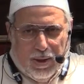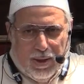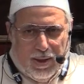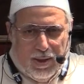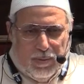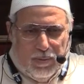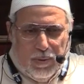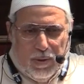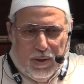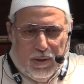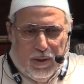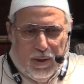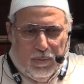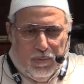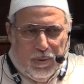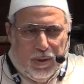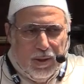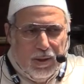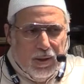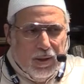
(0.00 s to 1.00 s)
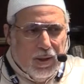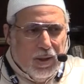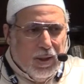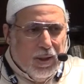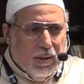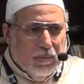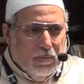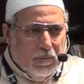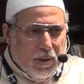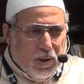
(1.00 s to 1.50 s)
has been
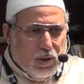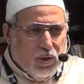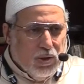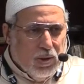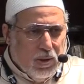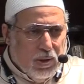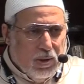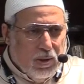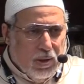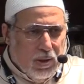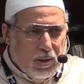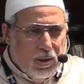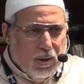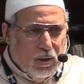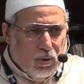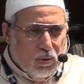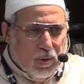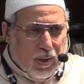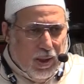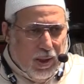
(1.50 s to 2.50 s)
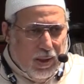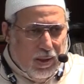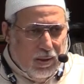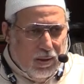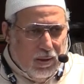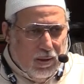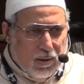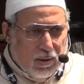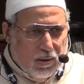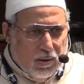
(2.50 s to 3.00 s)
repeatedly mentioned in the
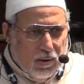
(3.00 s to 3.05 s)
Quran